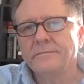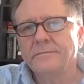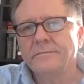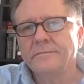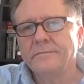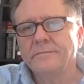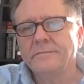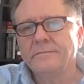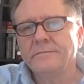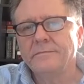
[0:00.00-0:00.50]

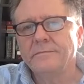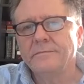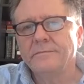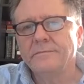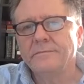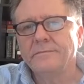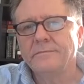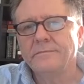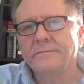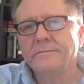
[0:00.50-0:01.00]

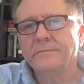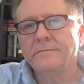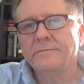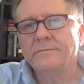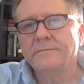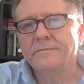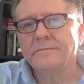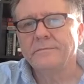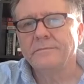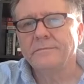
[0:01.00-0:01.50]

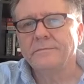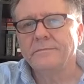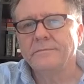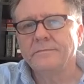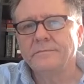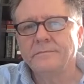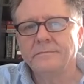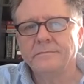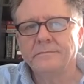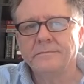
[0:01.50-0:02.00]

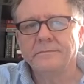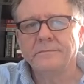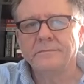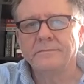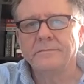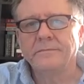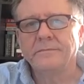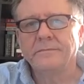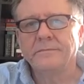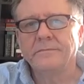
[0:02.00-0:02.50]

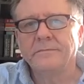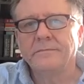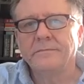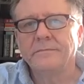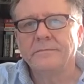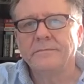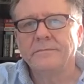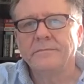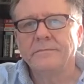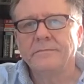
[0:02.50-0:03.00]

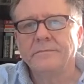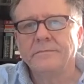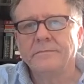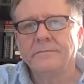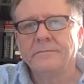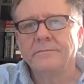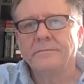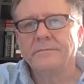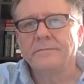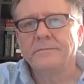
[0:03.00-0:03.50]

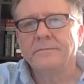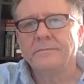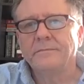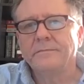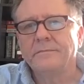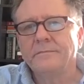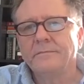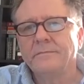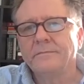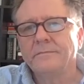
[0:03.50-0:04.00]

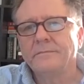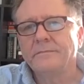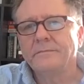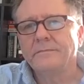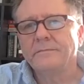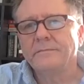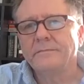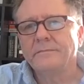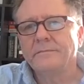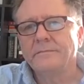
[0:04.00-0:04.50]

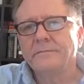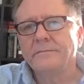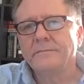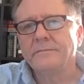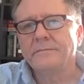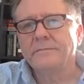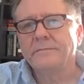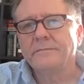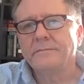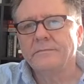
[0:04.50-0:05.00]

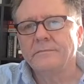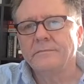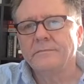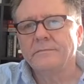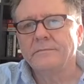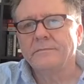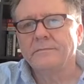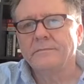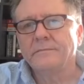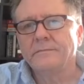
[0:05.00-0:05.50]

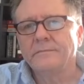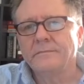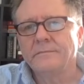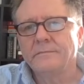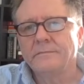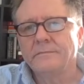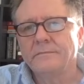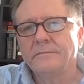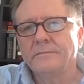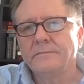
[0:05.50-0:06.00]

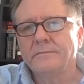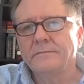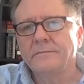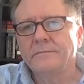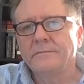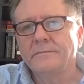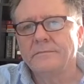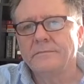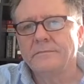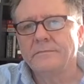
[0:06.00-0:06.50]

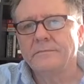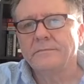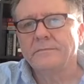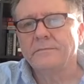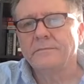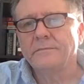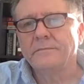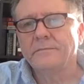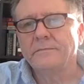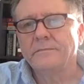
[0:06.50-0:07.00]

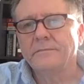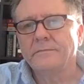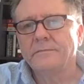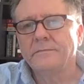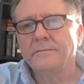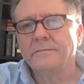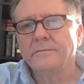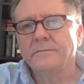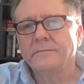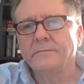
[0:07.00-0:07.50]

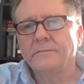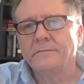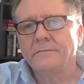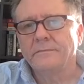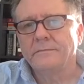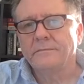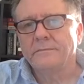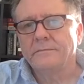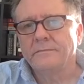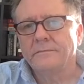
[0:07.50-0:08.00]
The person shown says nothing.